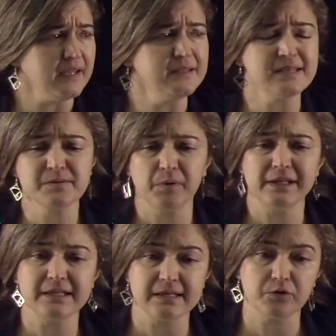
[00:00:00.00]
This one
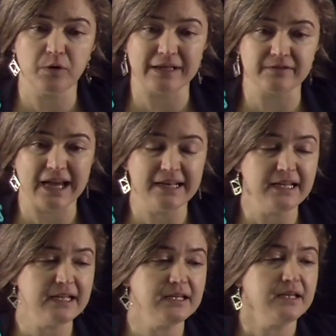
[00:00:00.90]
is a
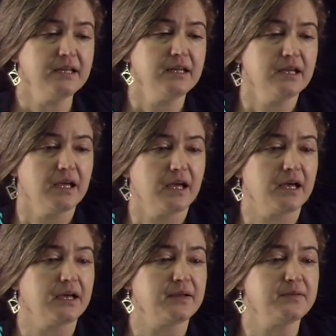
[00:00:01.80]
quadratic.
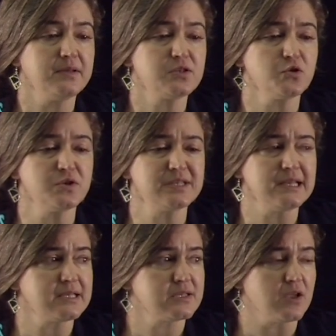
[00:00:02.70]
So
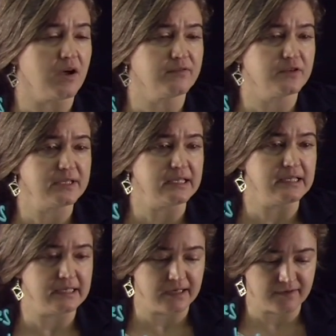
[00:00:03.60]
let's solve for the
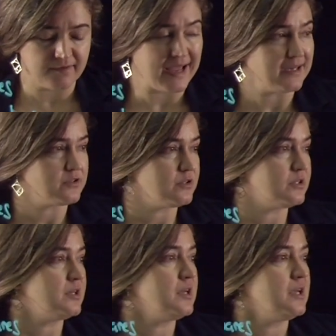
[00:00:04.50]
linear factor.